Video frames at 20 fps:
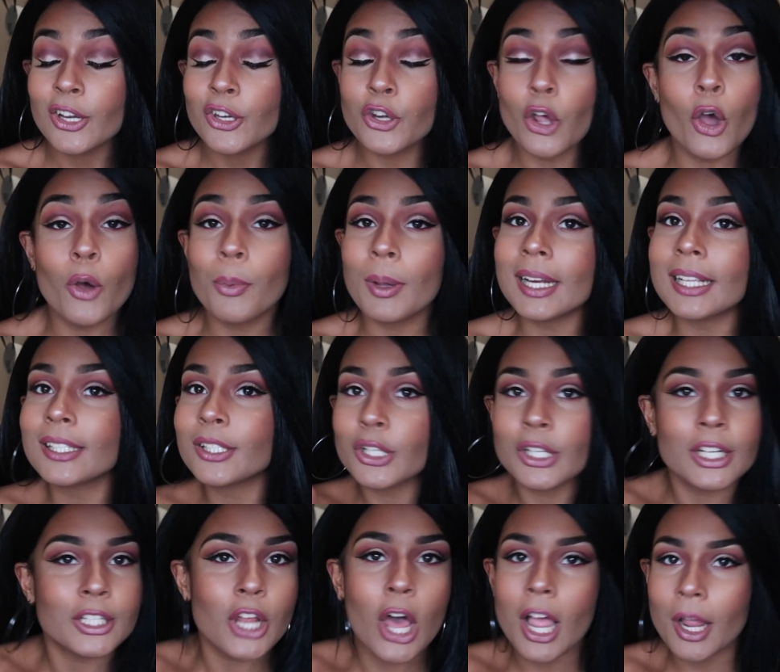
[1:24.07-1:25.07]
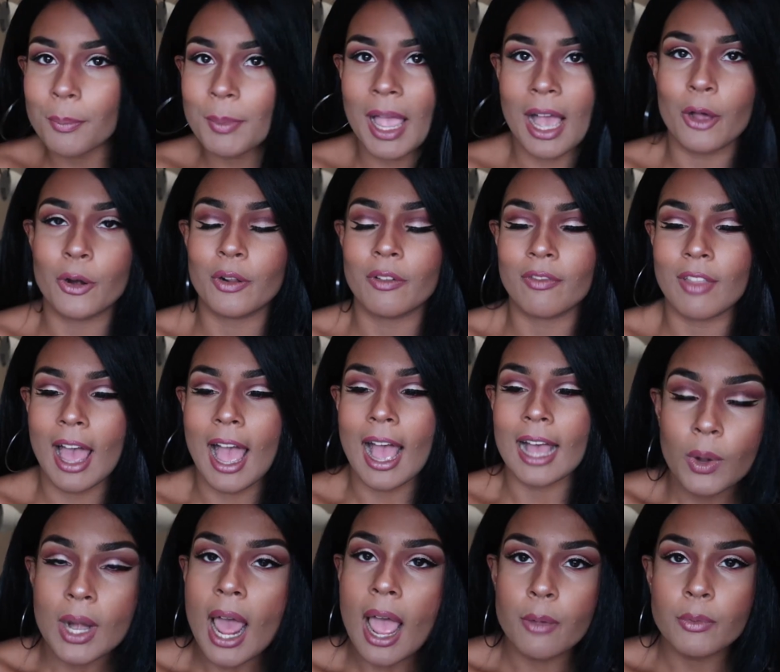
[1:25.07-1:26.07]
nobody's gonna talk me out of
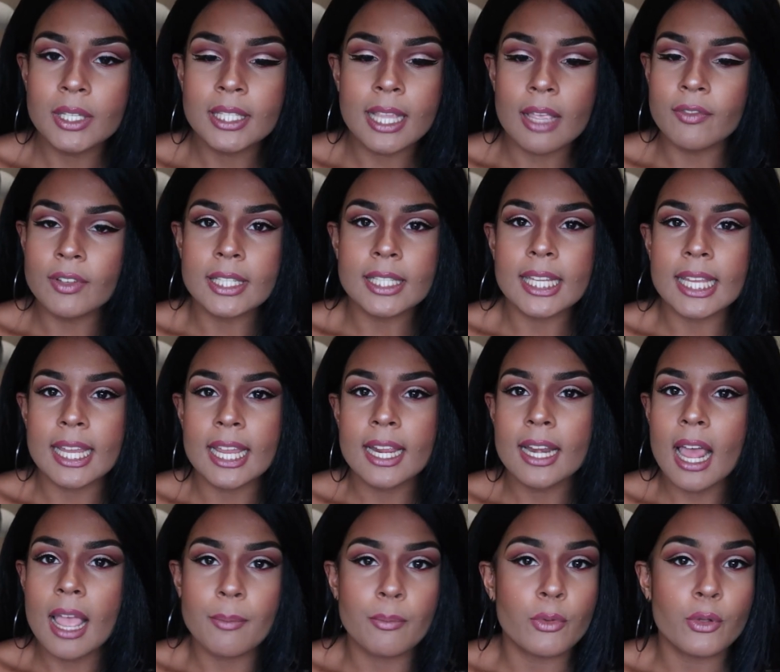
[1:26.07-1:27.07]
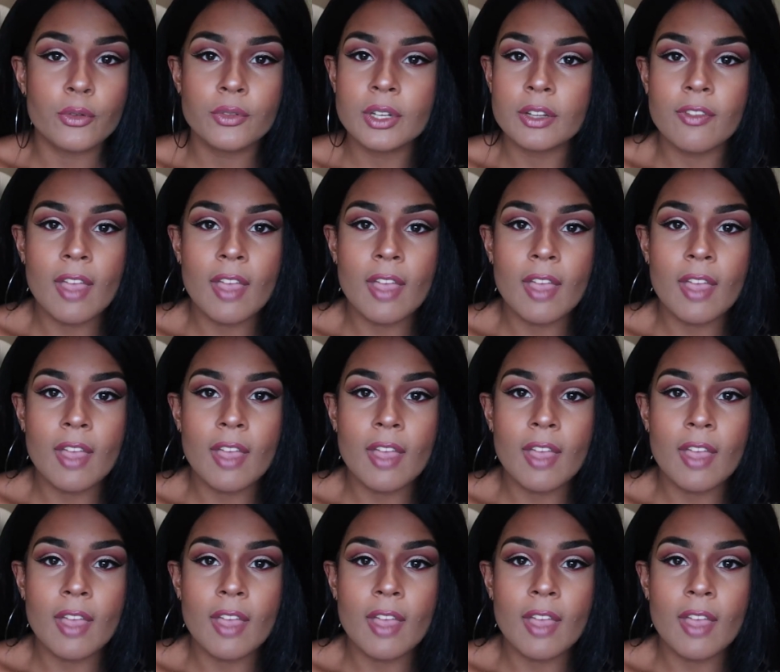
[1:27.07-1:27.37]
that. When I was 17, I moved